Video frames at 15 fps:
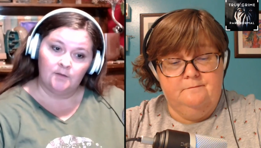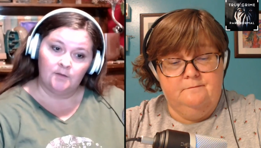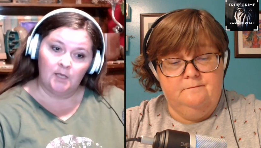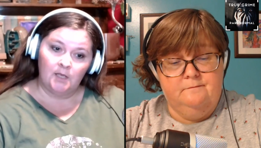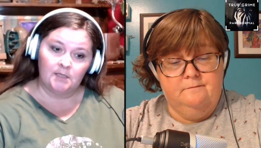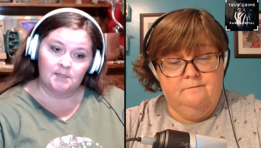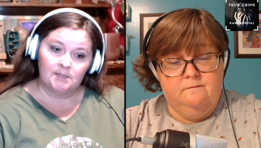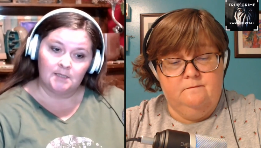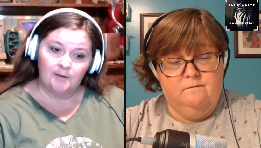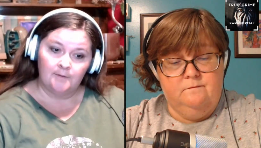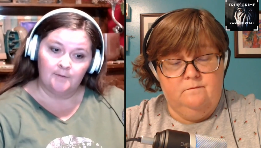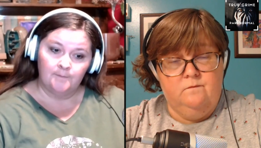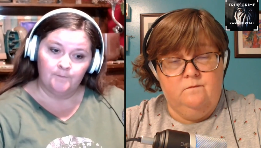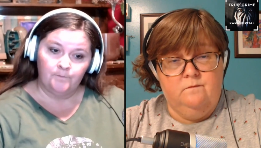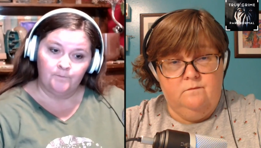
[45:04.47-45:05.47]
Speaker 1: that that's
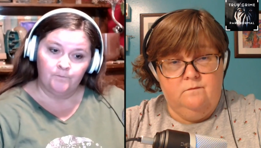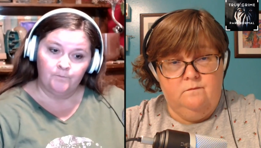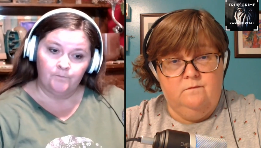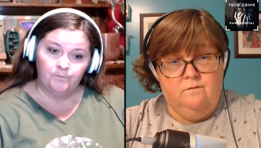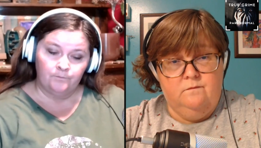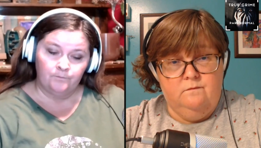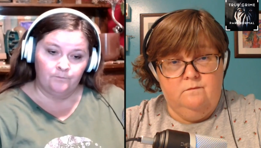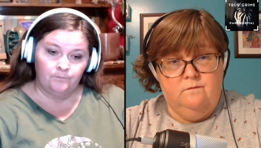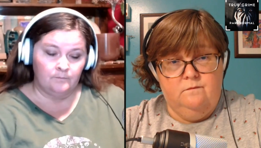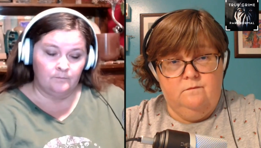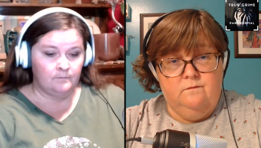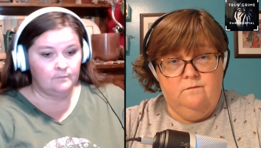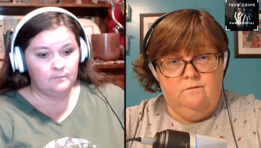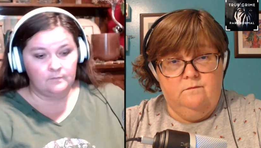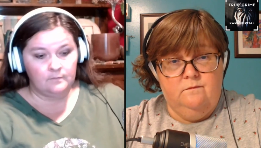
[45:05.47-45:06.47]
a
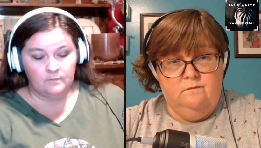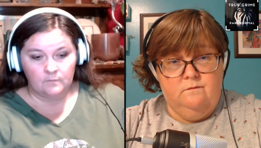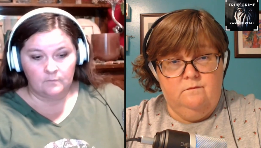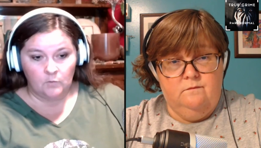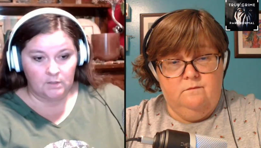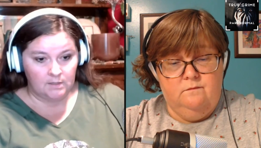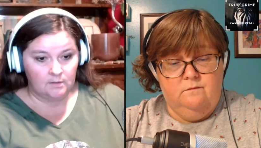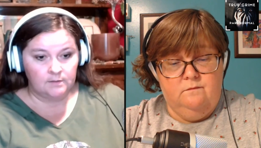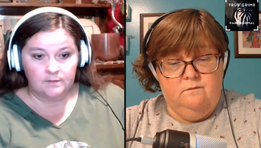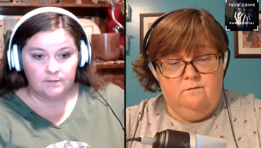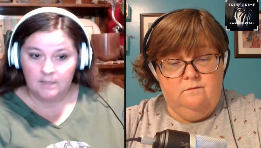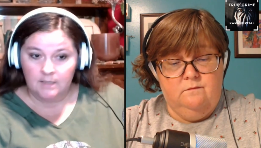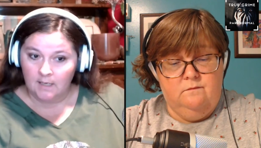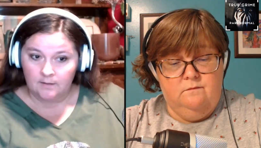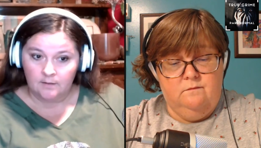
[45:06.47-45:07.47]
what killed
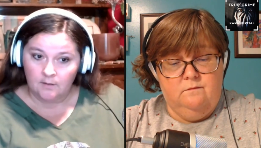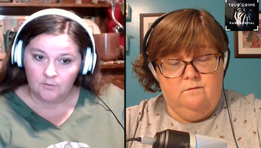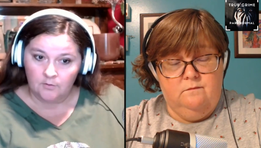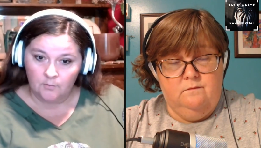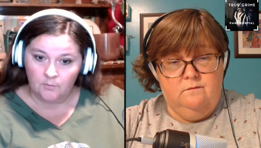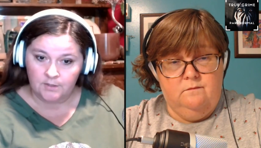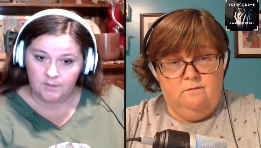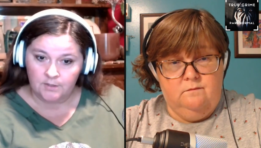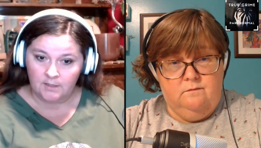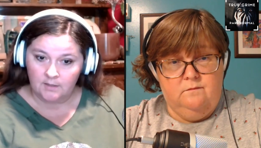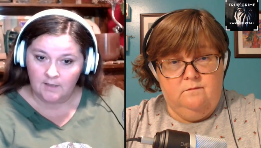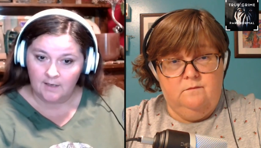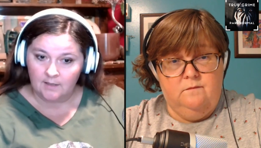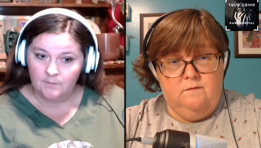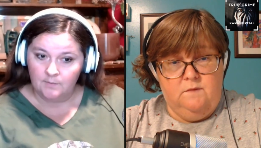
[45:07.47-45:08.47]
yet another person
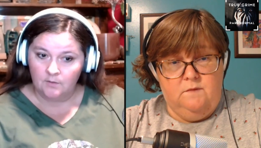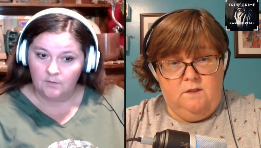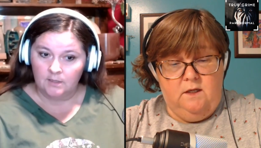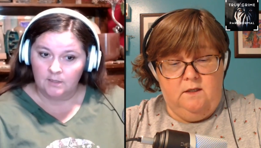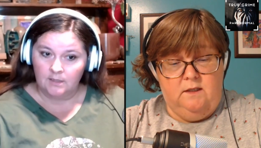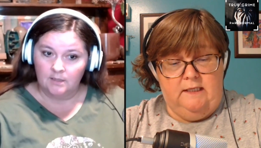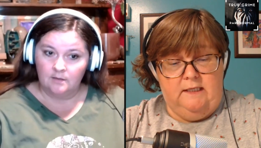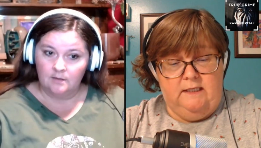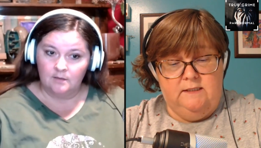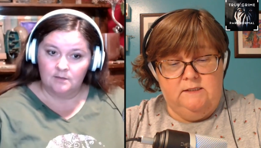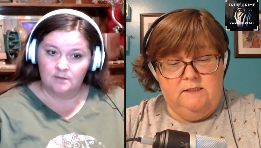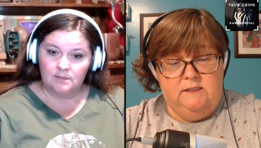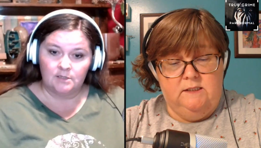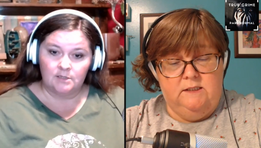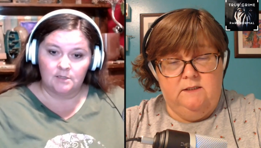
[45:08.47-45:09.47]
in that community
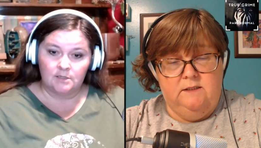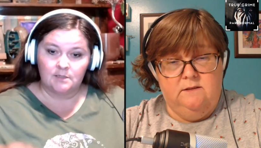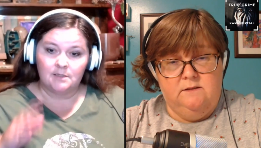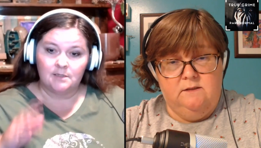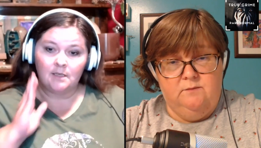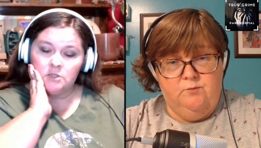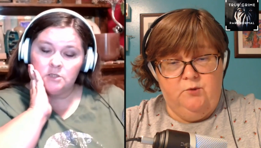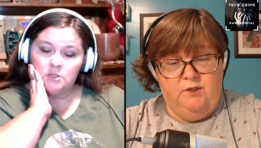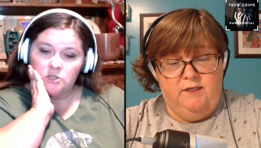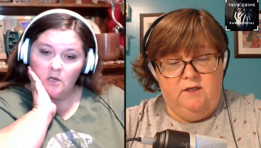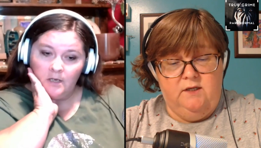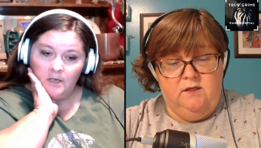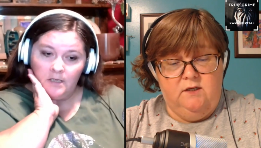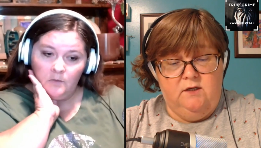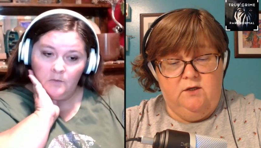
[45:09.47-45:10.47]
in a, such a sudden and
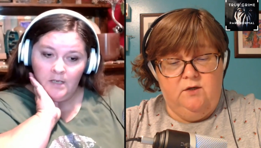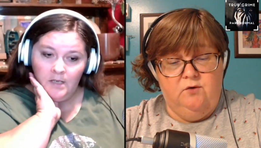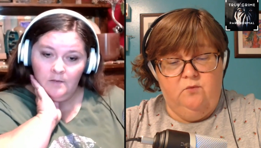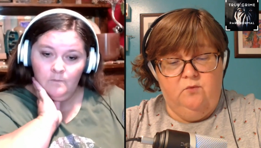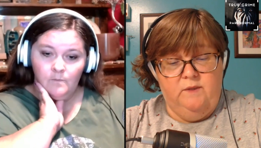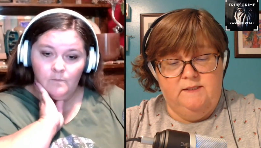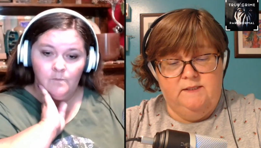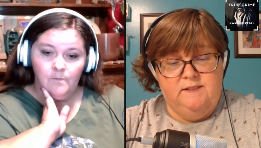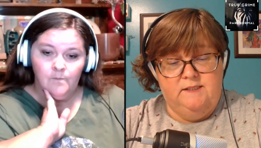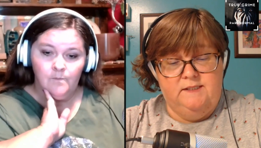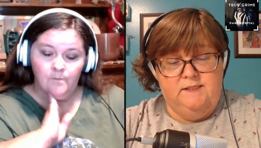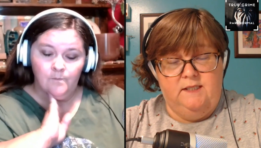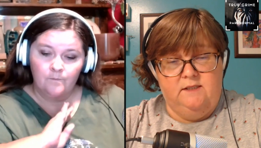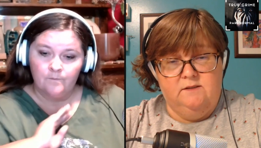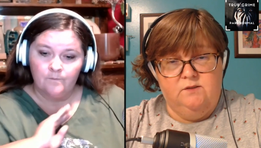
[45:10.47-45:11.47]
shocking
Speaker 2: way.
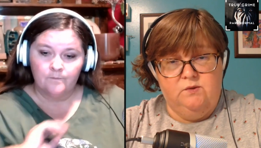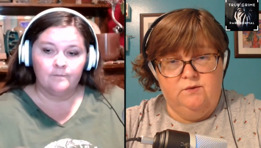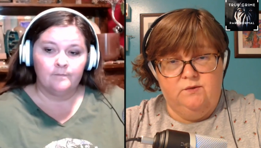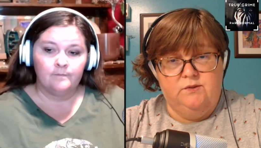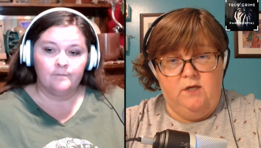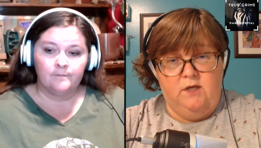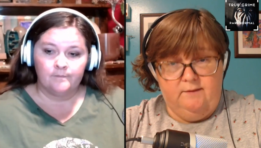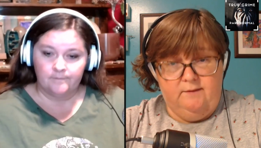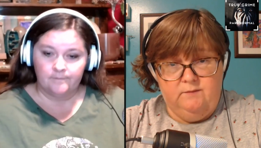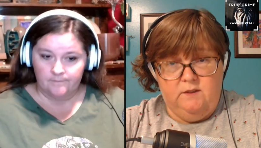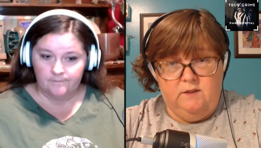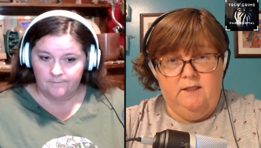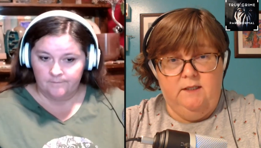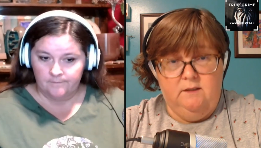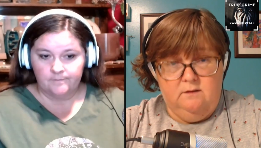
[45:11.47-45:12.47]
Dental
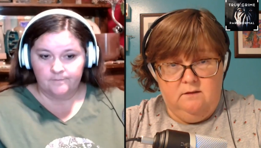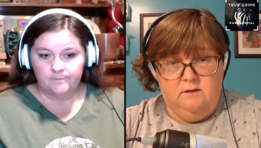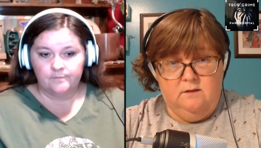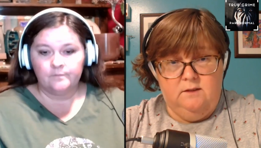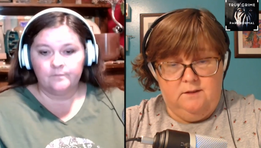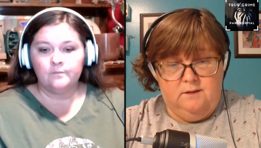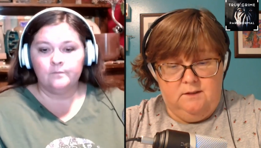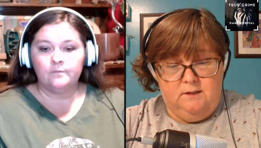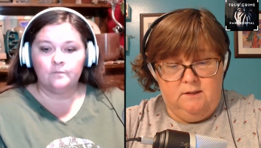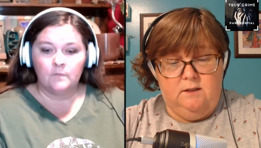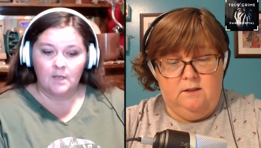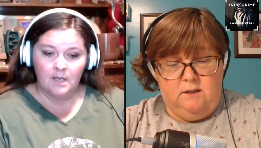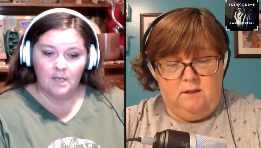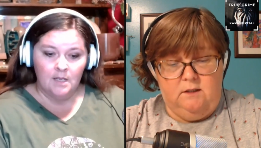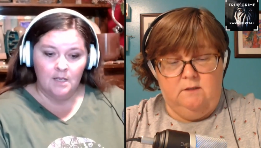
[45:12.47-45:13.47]
timeline, I
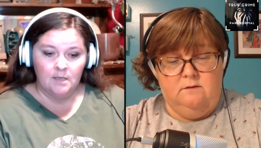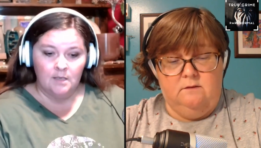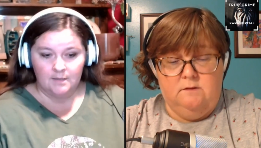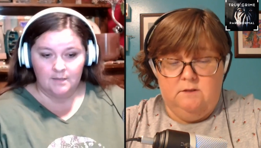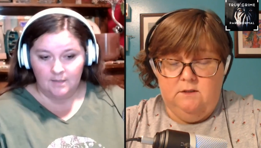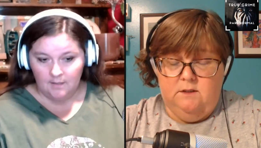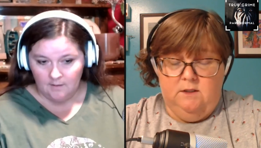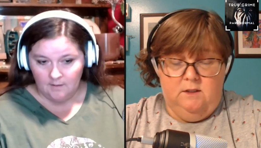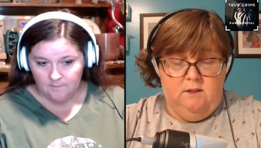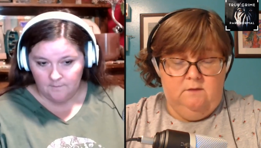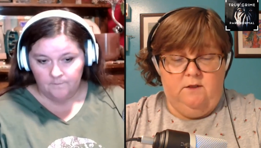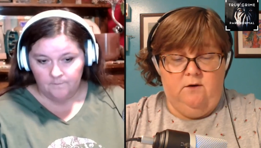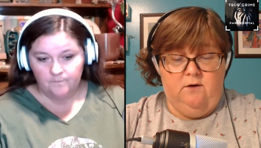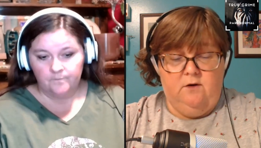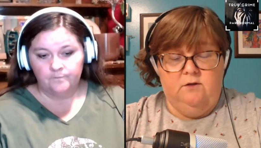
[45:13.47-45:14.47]
think, and yeah.
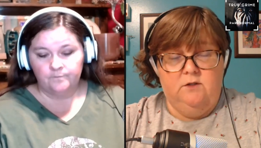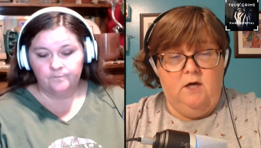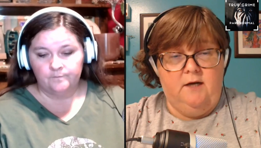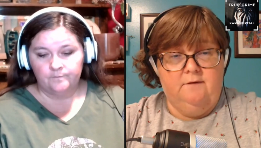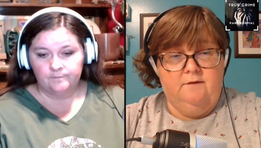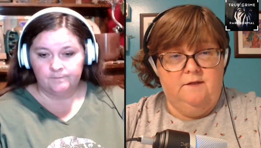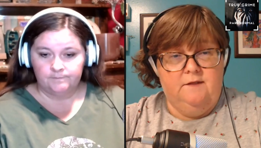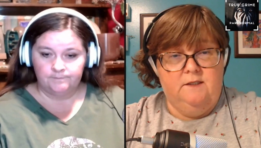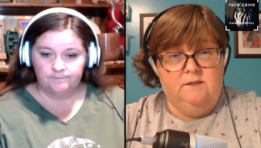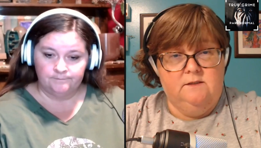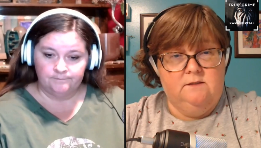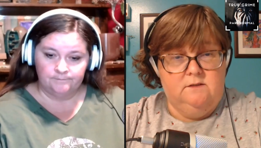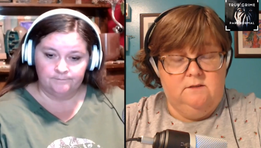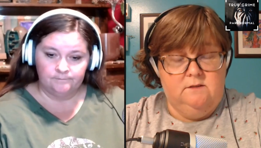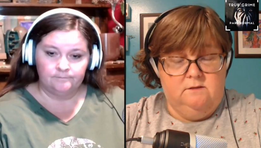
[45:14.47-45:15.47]
there are a lot of
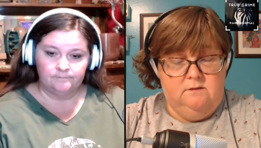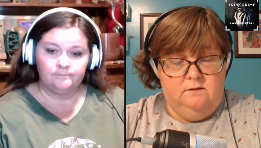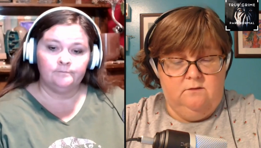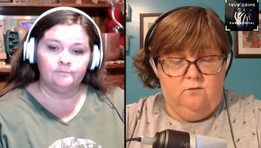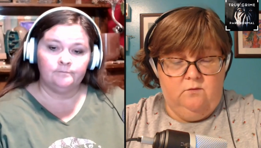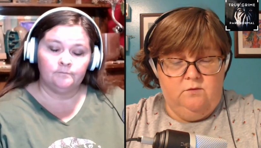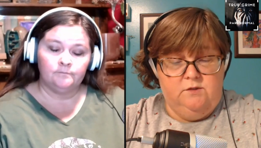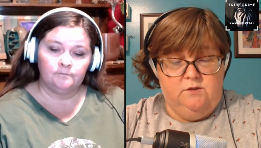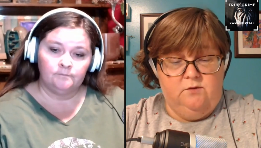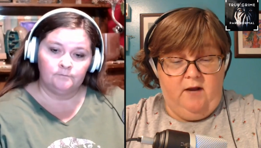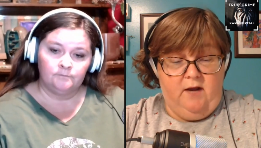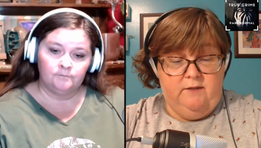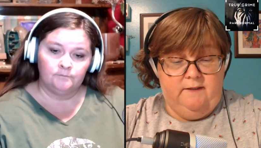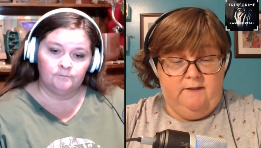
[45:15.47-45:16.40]
things surrounding